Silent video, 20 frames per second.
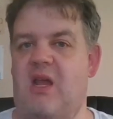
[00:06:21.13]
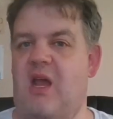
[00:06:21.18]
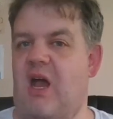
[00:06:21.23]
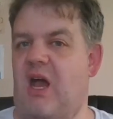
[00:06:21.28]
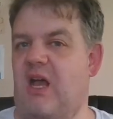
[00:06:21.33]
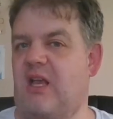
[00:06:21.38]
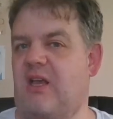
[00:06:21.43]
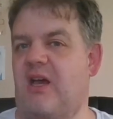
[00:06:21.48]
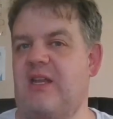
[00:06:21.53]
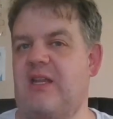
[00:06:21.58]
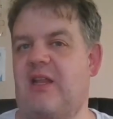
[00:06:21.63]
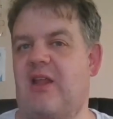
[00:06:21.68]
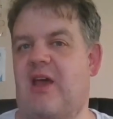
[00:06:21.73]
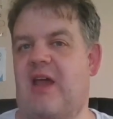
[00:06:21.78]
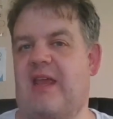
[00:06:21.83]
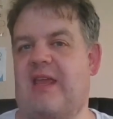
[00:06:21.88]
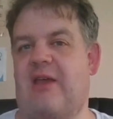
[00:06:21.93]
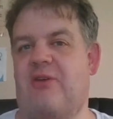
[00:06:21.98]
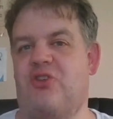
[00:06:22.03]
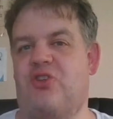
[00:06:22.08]
I kind of
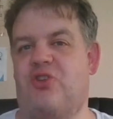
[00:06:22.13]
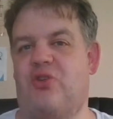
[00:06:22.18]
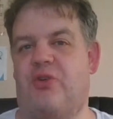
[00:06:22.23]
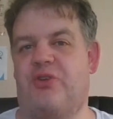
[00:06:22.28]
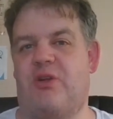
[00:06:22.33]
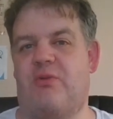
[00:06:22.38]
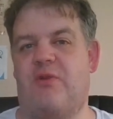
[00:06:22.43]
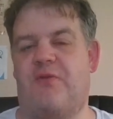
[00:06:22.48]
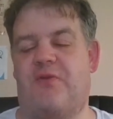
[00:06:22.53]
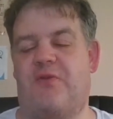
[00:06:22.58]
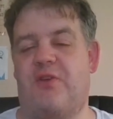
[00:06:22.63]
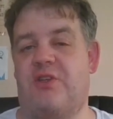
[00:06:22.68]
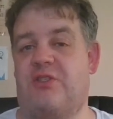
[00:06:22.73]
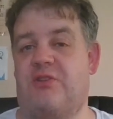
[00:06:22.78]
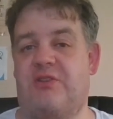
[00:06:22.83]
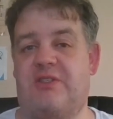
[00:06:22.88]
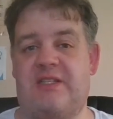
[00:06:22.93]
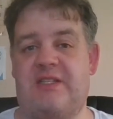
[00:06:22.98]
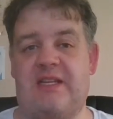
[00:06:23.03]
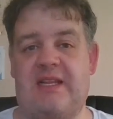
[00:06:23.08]
like how Georgiou refers to
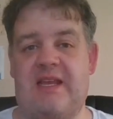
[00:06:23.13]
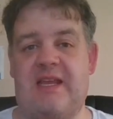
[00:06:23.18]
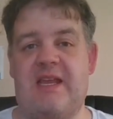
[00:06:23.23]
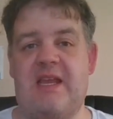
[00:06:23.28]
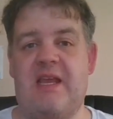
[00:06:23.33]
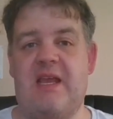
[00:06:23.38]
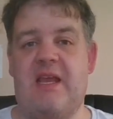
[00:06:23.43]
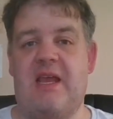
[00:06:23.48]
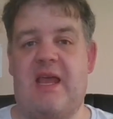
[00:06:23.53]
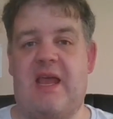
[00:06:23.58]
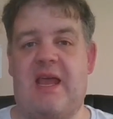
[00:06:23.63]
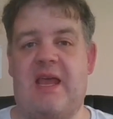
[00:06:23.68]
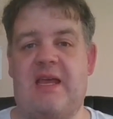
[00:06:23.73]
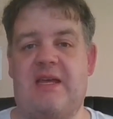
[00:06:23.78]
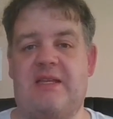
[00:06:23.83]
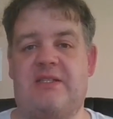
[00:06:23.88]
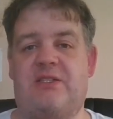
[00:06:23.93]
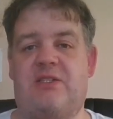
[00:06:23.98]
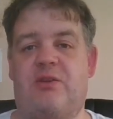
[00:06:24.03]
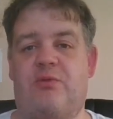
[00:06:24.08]
Tilly
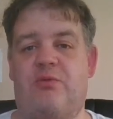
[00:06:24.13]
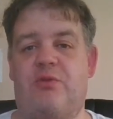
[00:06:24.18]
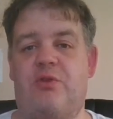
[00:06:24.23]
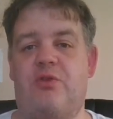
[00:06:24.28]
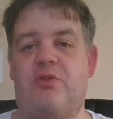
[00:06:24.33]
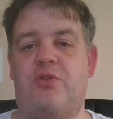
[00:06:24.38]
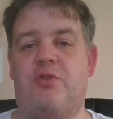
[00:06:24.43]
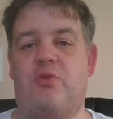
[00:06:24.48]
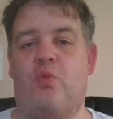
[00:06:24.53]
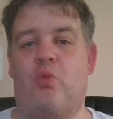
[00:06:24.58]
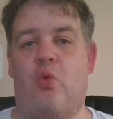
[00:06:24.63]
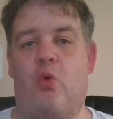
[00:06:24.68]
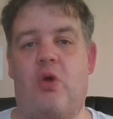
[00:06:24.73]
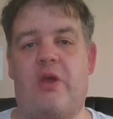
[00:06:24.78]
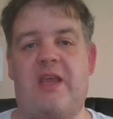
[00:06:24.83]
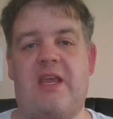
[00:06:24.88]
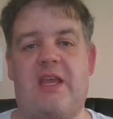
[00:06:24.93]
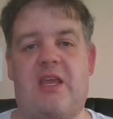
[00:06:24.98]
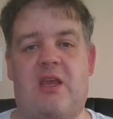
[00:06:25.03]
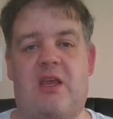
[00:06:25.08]
as Saru's
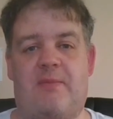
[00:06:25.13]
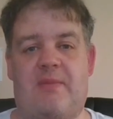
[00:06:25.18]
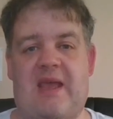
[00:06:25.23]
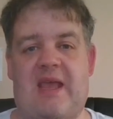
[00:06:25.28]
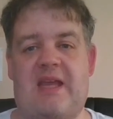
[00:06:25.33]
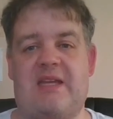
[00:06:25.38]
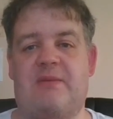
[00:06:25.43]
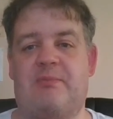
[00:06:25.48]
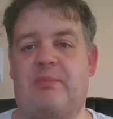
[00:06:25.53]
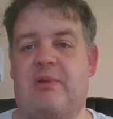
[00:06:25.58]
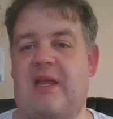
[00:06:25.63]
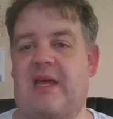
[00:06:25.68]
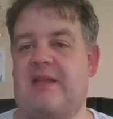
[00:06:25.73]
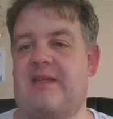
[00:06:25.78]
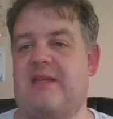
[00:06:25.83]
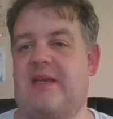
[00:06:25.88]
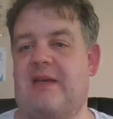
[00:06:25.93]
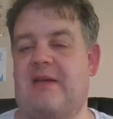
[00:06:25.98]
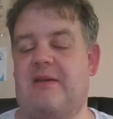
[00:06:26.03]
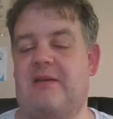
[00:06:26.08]
walking command
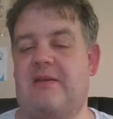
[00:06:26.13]
blunder,